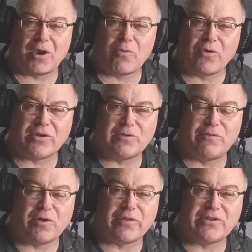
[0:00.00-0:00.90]
But I wanted to
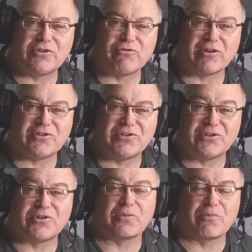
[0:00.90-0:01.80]
follow the
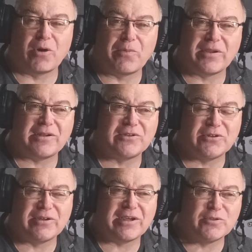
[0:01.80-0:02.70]
instructions and do it properly and
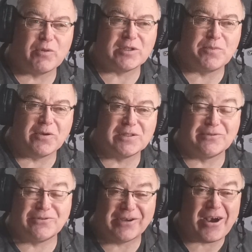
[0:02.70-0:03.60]
do it as well as
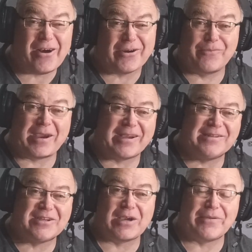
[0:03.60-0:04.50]
possible. So I can't go back
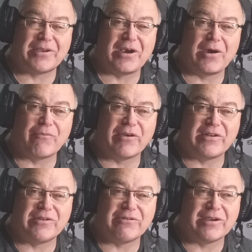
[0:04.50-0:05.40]
in time and I can't
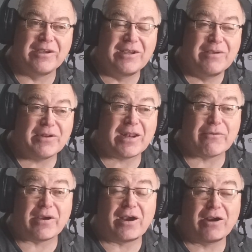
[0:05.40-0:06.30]
redo it. But
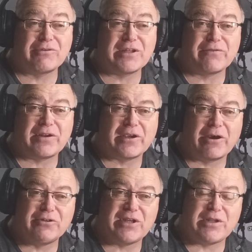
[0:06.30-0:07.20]
anyway, I would definitely
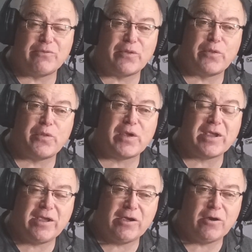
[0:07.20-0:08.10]
encourage anyone
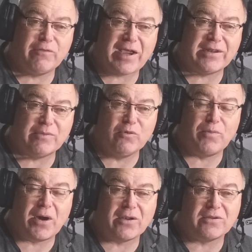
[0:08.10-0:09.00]
thinking of adding
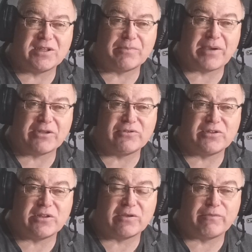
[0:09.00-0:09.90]
more Pylontech
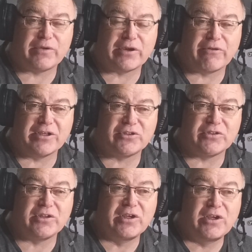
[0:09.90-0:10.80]
batteries to the
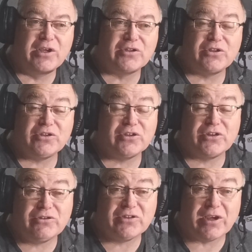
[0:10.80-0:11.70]
configuration to
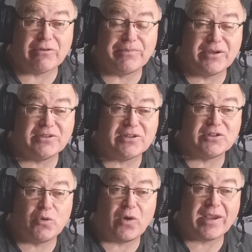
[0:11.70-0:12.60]
do so, because
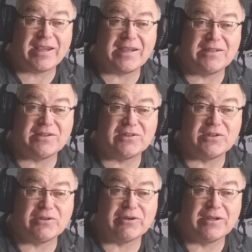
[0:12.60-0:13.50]
it's quite easy
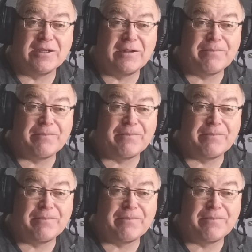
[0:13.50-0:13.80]
to do it.